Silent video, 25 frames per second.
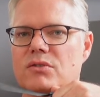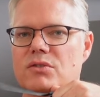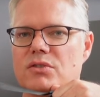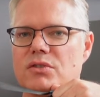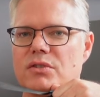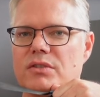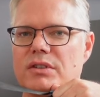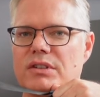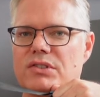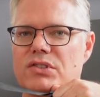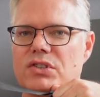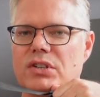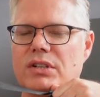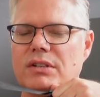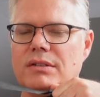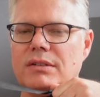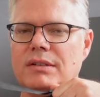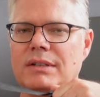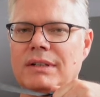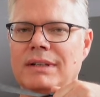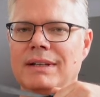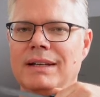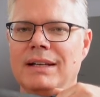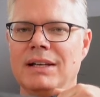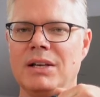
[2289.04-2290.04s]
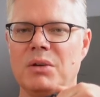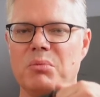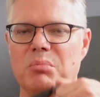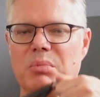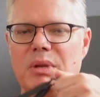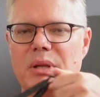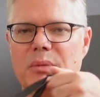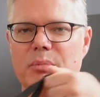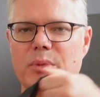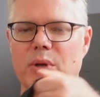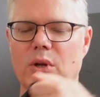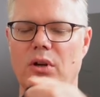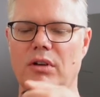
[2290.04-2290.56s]
to the chin.
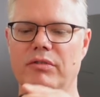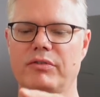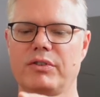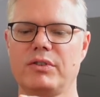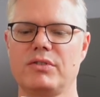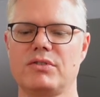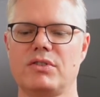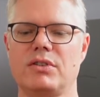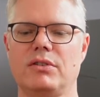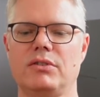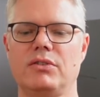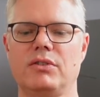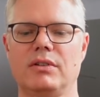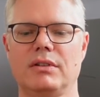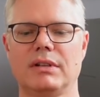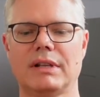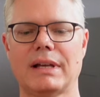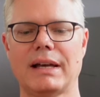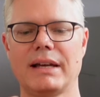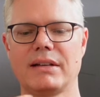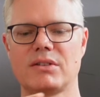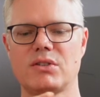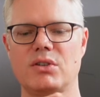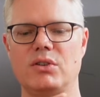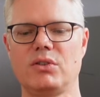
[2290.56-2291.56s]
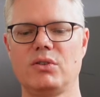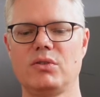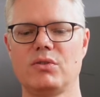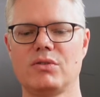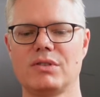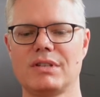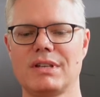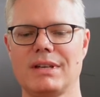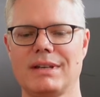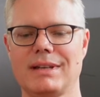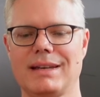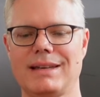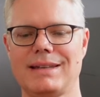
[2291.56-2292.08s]
People often like to
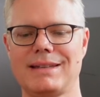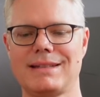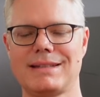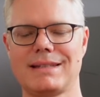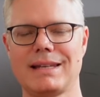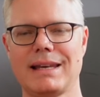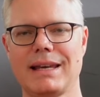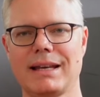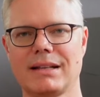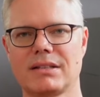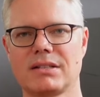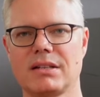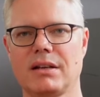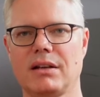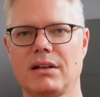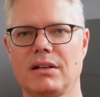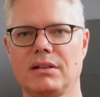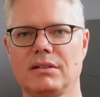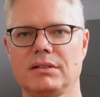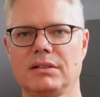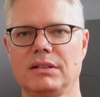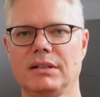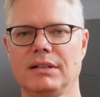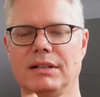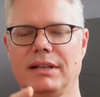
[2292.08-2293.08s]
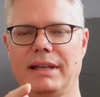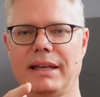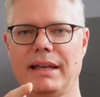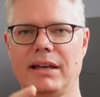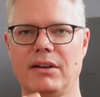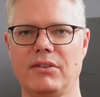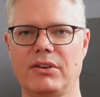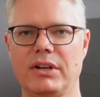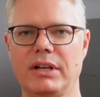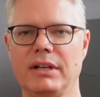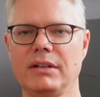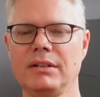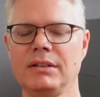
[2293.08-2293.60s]
use a tactile
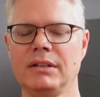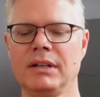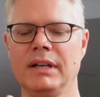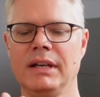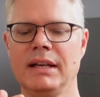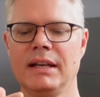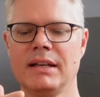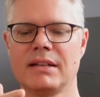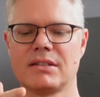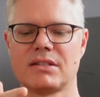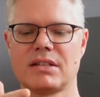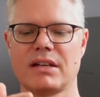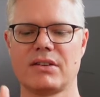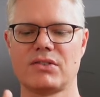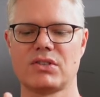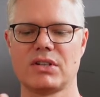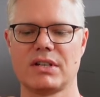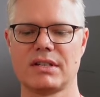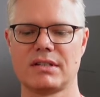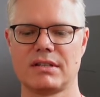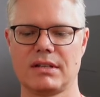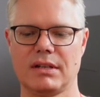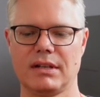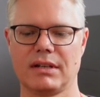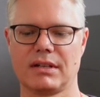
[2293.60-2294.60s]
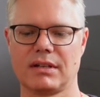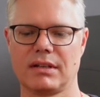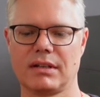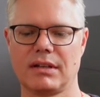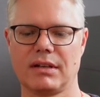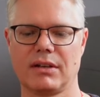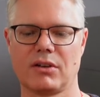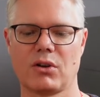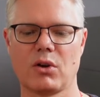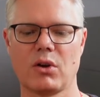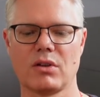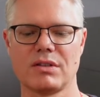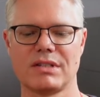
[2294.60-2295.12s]
area, such as a
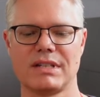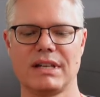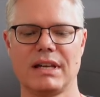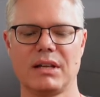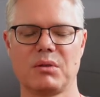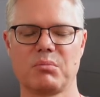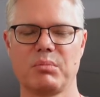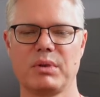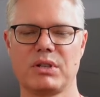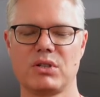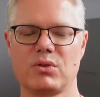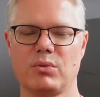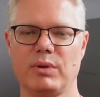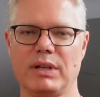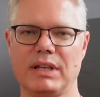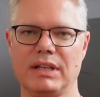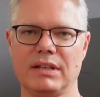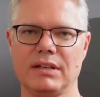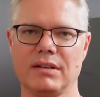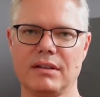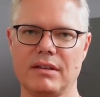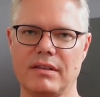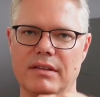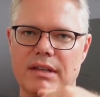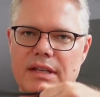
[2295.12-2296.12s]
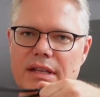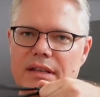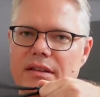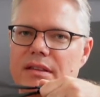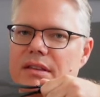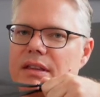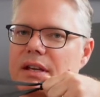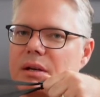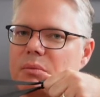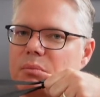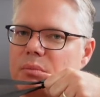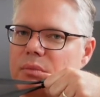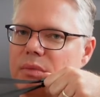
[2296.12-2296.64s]
contact between the
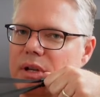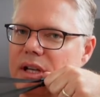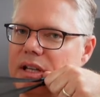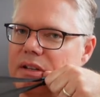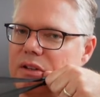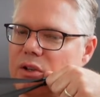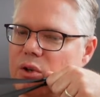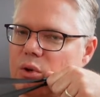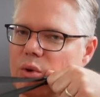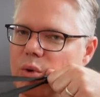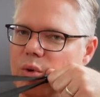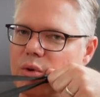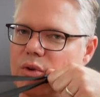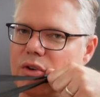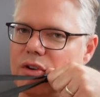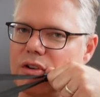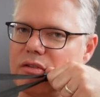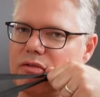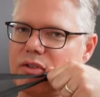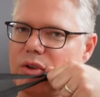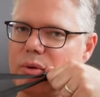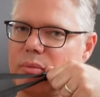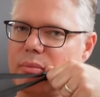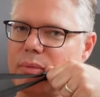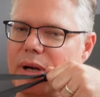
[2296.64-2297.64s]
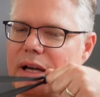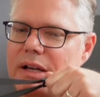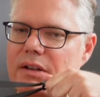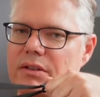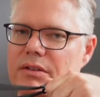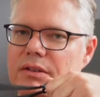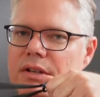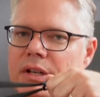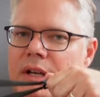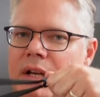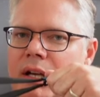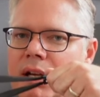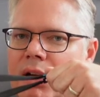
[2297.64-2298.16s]
thumb and the corner of your
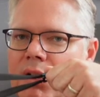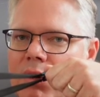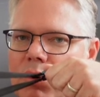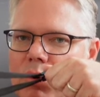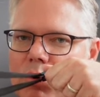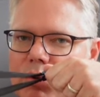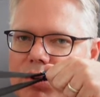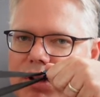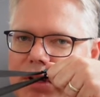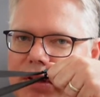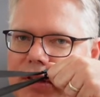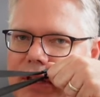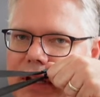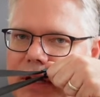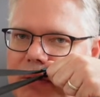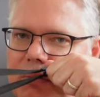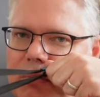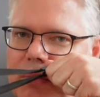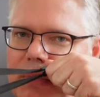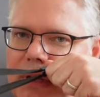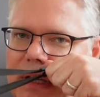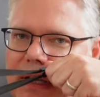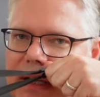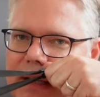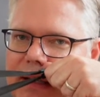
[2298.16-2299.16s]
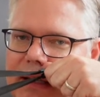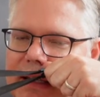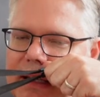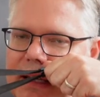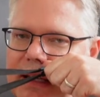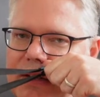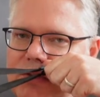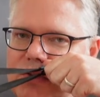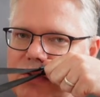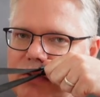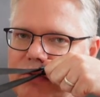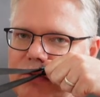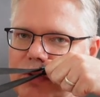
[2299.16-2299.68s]
mouth, or the thumb and the
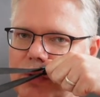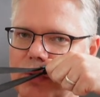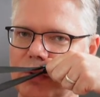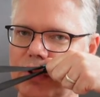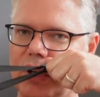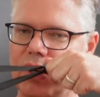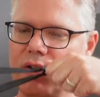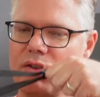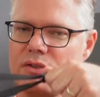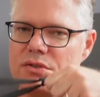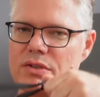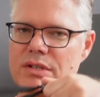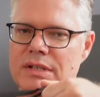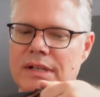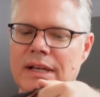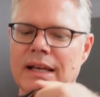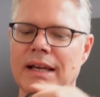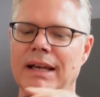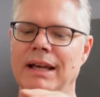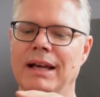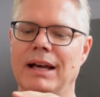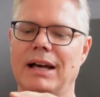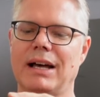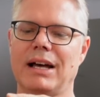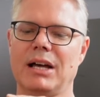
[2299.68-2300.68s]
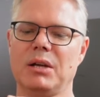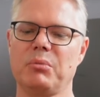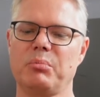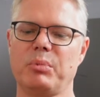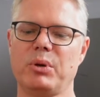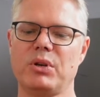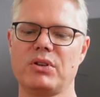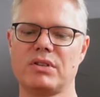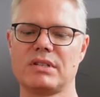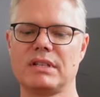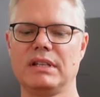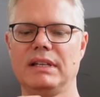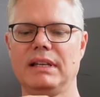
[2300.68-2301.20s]
edge of your nose. I
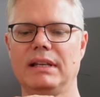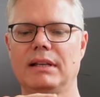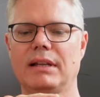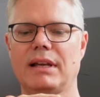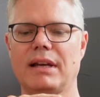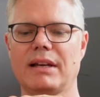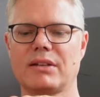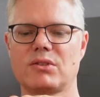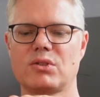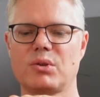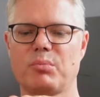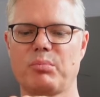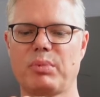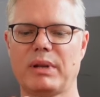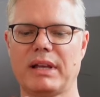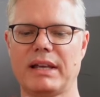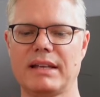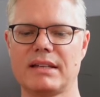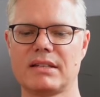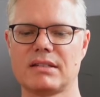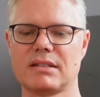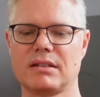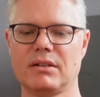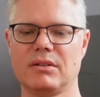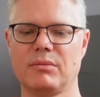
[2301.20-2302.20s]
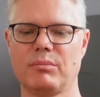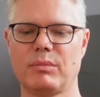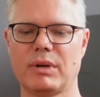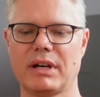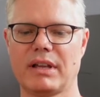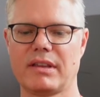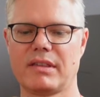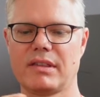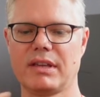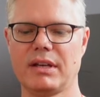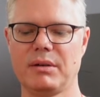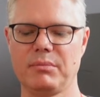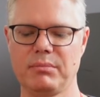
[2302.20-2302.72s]
personally like to place my
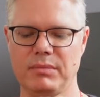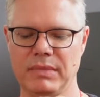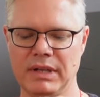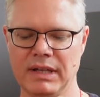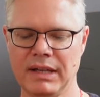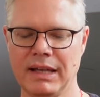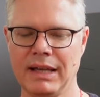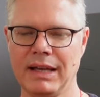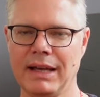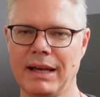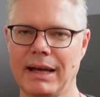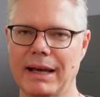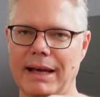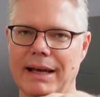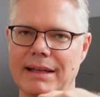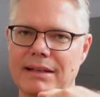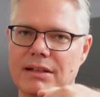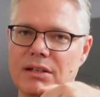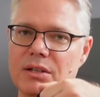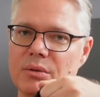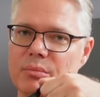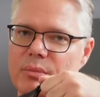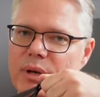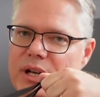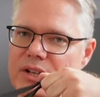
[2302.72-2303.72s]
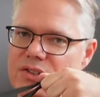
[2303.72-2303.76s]
thumb under my